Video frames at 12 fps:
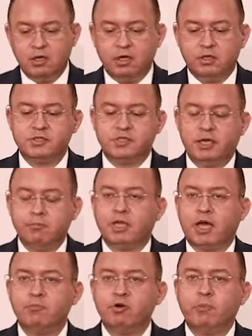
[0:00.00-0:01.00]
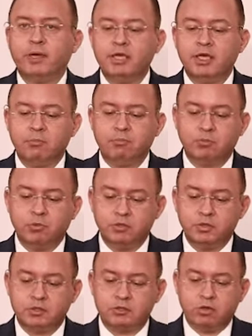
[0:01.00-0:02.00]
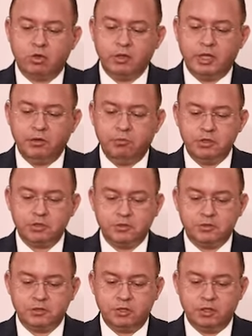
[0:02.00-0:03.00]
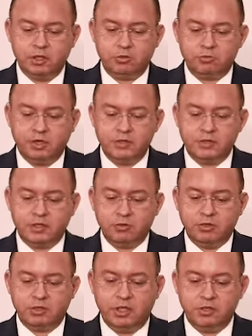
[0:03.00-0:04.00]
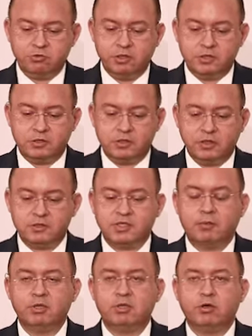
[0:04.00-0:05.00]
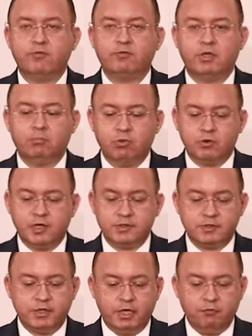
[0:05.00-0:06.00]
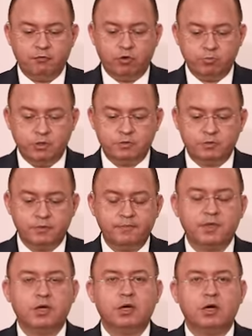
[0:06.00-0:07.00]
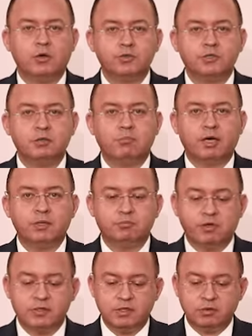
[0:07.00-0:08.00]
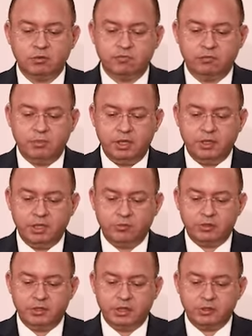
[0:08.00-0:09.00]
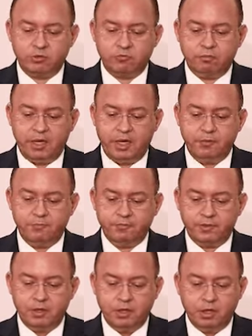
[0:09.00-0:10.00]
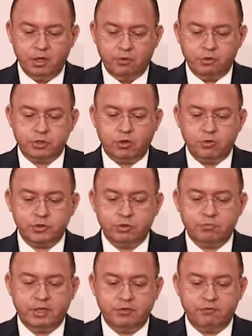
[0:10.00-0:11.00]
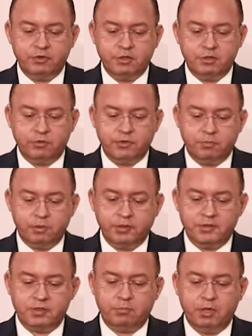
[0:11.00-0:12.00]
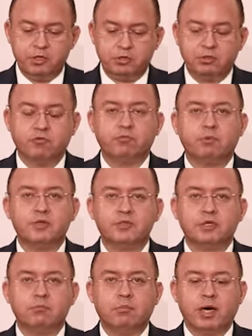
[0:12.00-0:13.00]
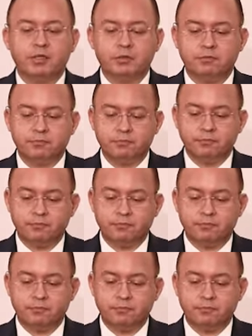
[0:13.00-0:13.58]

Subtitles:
At the same time, Romania promoted a strong language concerning Ukraine's security interests at the summit of the Bucharest 9 format, hosted by the President of Romania on the 10th of May, which also benefited of the participation of President Biden.